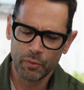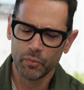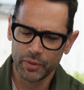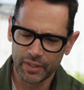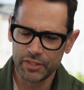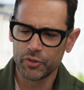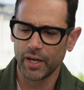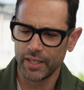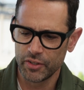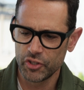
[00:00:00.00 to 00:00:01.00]
were really
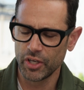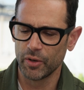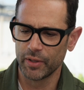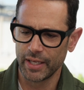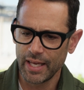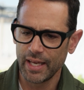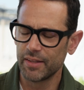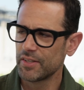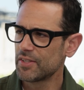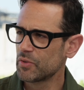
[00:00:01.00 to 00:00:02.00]
trying to show hey,
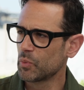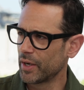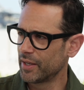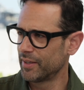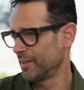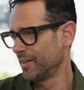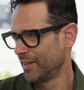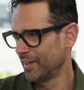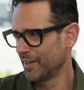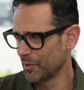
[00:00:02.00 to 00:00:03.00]
this is what
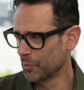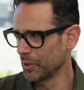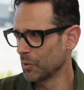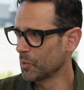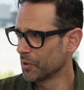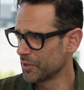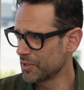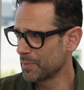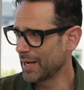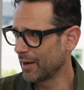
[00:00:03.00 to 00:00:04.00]
the real world
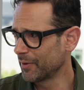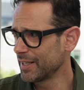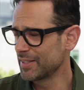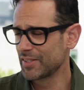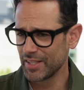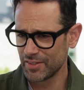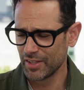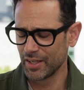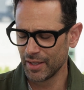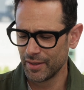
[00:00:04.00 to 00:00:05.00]
is about. It's
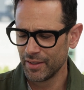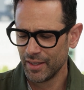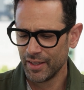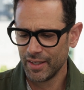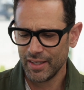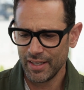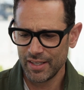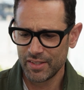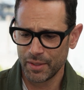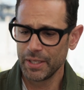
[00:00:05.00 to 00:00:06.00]
gonna
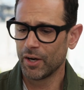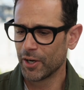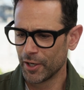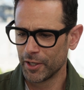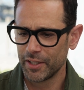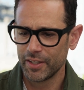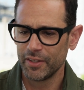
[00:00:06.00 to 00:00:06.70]
be hard.